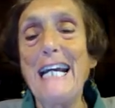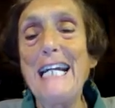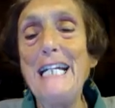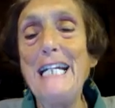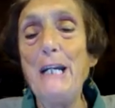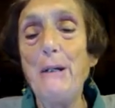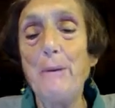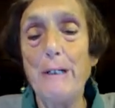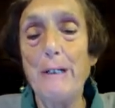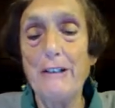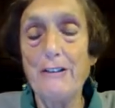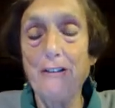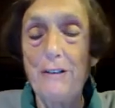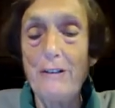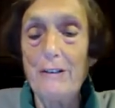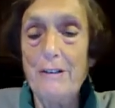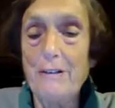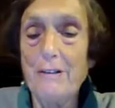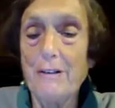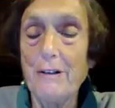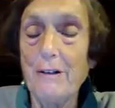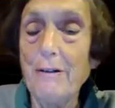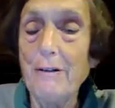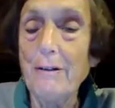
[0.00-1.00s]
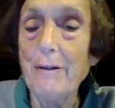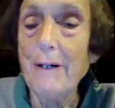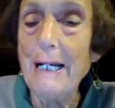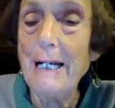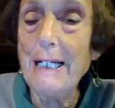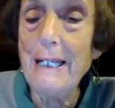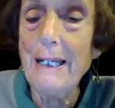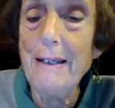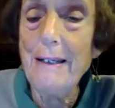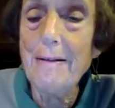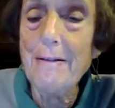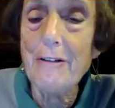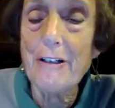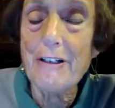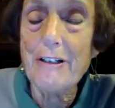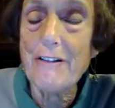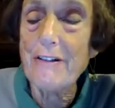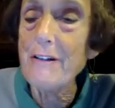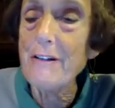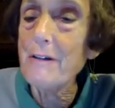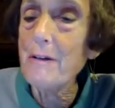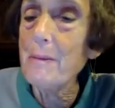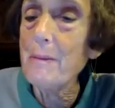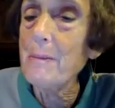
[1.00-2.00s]
any questions or any
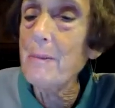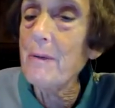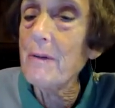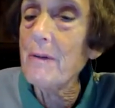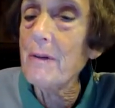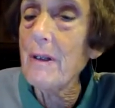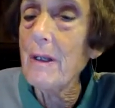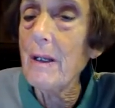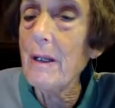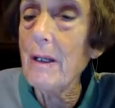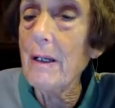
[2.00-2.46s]
criticisms